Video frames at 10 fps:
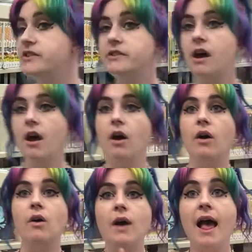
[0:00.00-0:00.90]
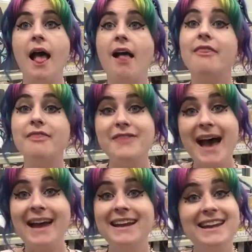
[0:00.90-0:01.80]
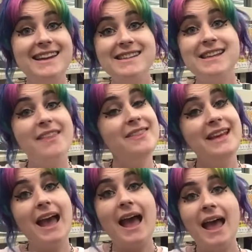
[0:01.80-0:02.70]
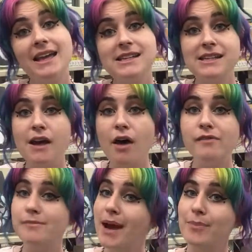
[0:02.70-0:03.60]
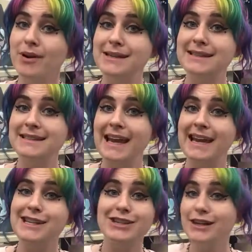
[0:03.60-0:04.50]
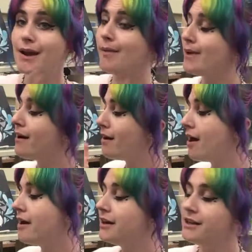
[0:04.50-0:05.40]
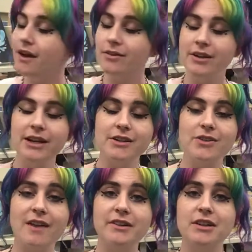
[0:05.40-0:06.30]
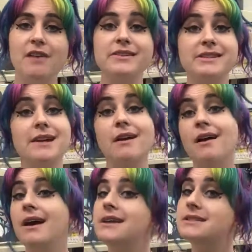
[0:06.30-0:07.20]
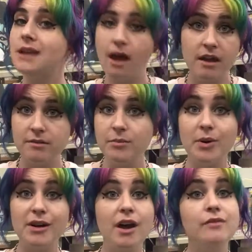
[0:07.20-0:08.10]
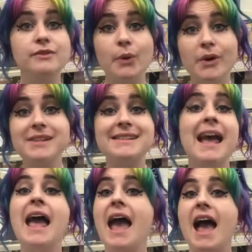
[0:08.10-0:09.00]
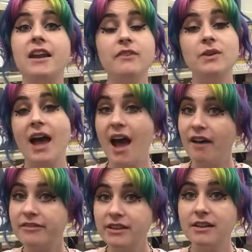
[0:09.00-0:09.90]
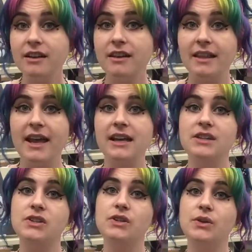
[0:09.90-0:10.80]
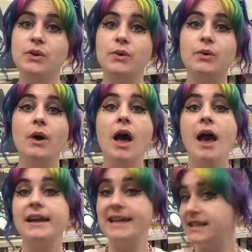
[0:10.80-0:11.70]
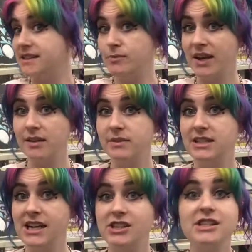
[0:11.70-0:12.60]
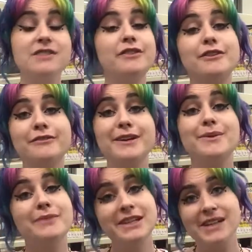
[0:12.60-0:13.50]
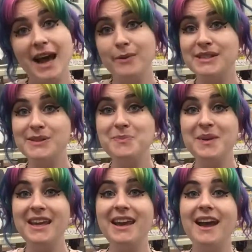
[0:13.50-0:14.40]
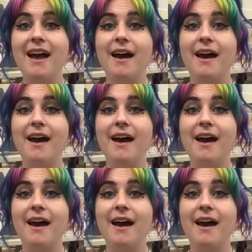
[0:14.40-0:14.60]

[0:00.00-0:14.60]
so that is the end of my presentation about our young readers graphic novels. There are a ton more, of course, and if you'd ever like to get some recommendations, feel free to reach out to me.